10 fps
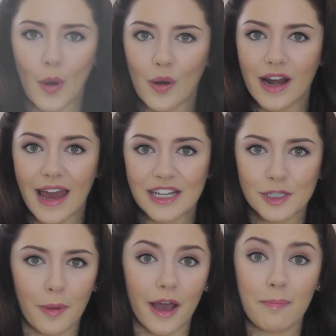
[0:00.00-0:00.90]
roller
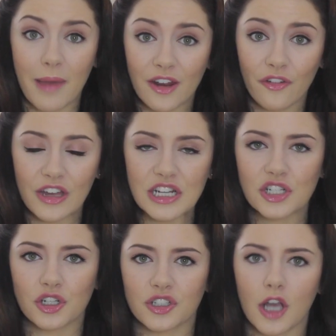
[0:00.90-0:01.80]
lash by
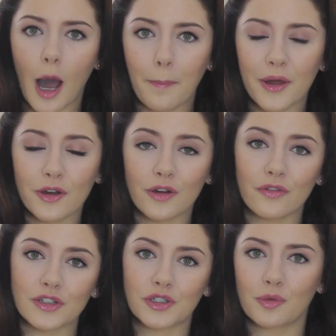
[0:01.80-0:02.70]
Benefit, just hop on
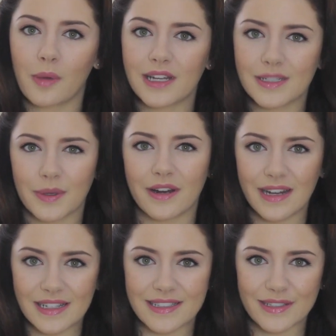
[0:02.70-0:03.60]
over to my Twitter
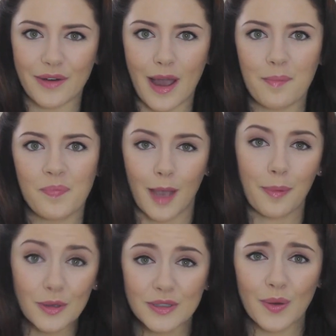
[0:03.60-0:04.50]
and Instagram. I
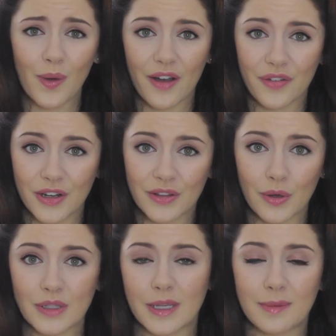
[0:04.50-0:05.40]
post so often in
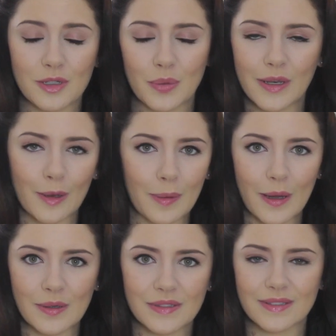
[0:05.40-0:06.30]
those in between
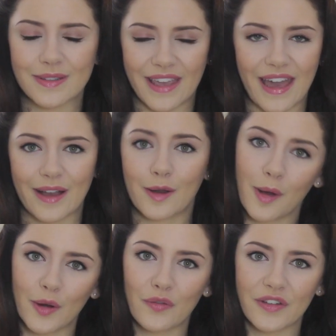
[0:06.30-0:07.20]
uploads, so yeah, come
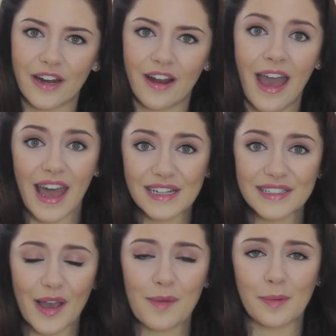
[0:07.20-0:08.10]
on over there.
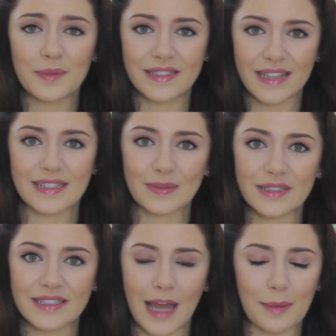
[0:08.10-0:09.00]
And I'm obsessed
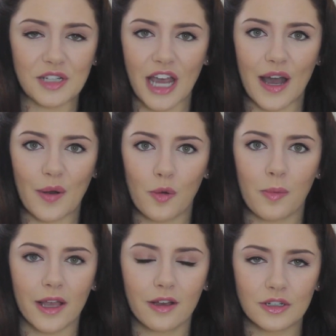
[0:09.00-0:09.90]
with Snapchat. Oh
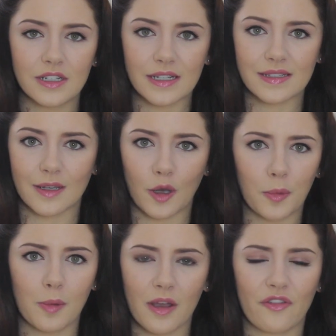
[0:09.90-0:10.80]
my goodness, a
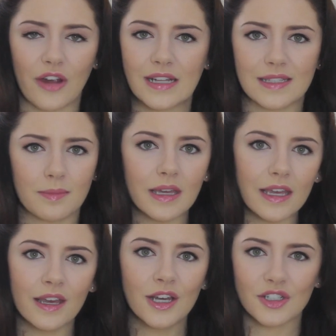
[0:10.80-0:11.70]
couple of my friends and
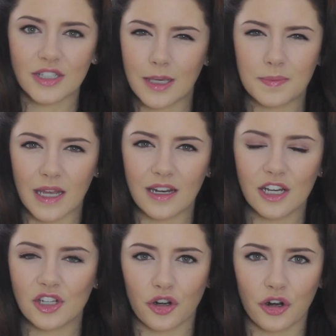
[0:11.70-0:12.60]
me just keep sending
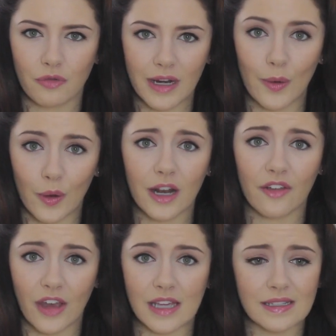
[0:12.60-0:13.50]
each other really ugly
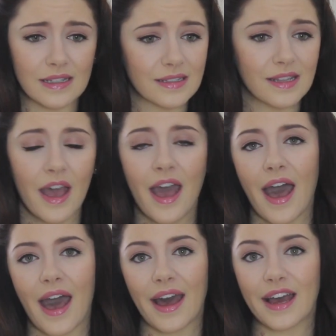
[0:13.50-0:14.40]
faces.
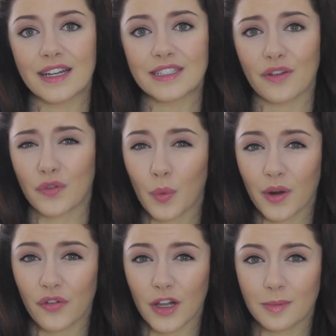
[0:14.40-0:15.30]
And if you
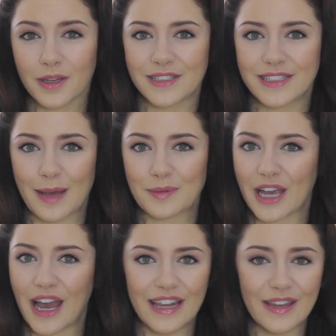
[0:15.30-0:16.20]
want to follow me on
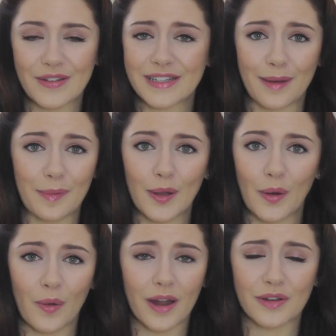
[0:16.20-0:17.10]
Snapchat, I'll leave it down
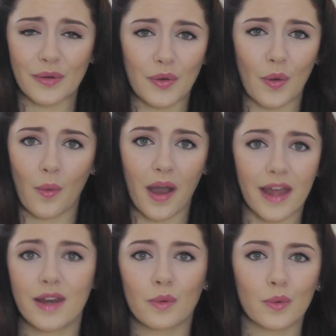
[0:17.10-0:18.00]
below. I don't know why
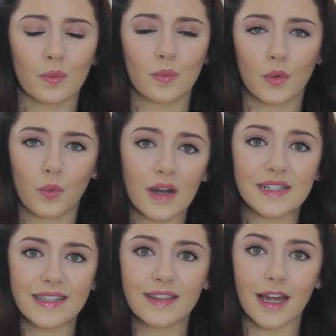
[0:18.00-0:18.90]
anyone would want
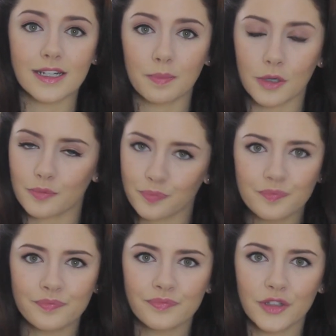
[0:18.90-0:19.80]
to see that, but
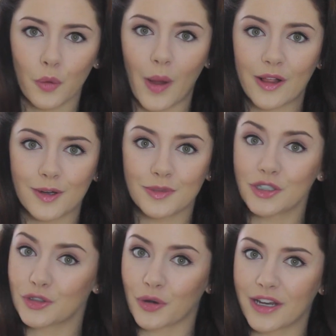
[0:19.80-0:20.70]
you're welcome
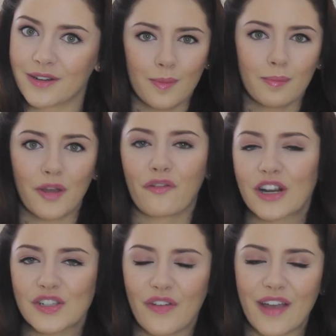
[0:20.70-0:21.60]
to join. My
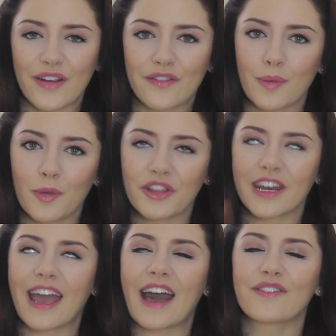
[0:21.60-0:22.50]
first favorite of the month,
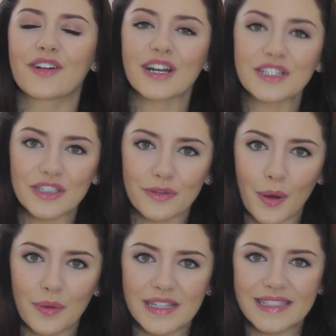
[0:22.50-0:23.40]
and I have got to
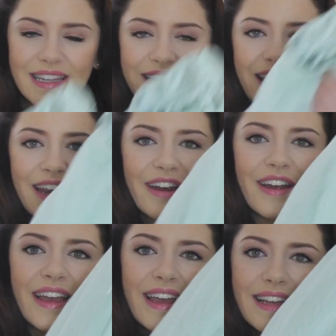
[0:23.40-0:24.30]
throw this in
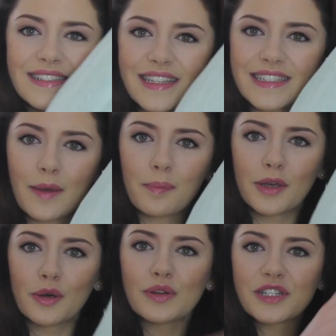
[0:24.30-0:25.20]
here, is this
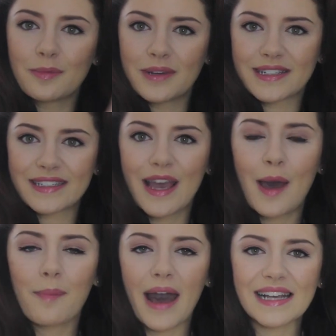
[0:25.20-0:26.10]
beautimous
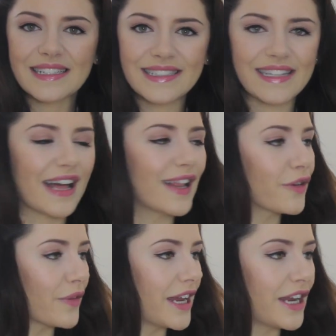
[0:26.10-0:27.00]
pastel
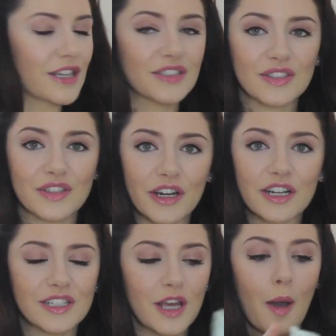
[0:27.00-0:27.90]
green
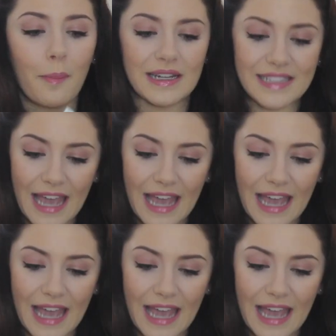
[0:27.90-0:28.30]
skirt by